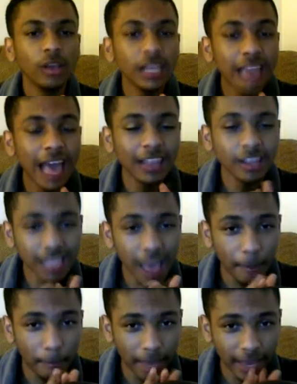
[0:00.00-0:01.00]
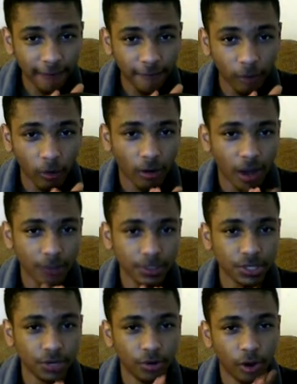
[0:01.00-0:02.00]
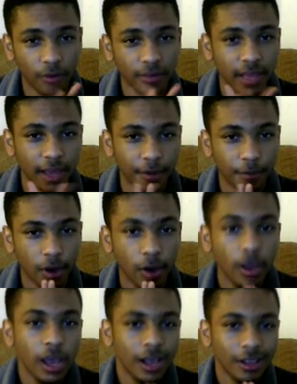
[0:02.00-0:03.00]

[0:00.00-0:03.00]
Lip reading: at that big forearms dude over there, bro.